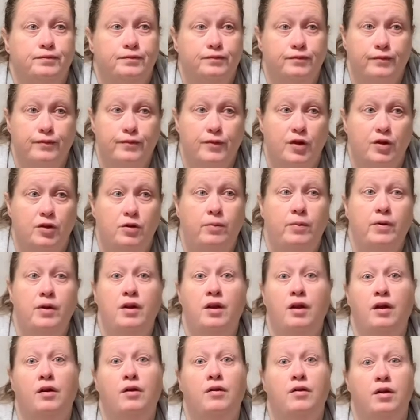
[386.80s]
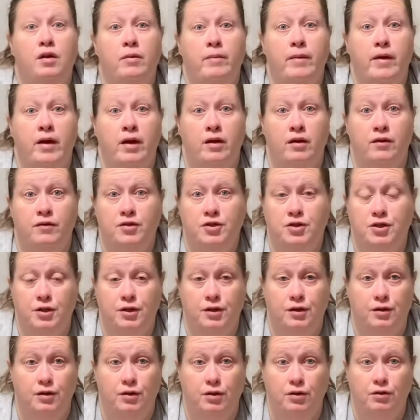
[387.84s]
Depending on the amount of chicken
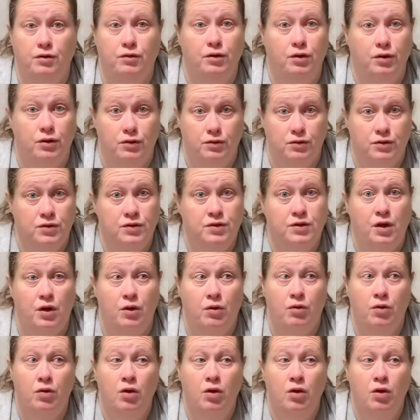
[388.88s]
you use. So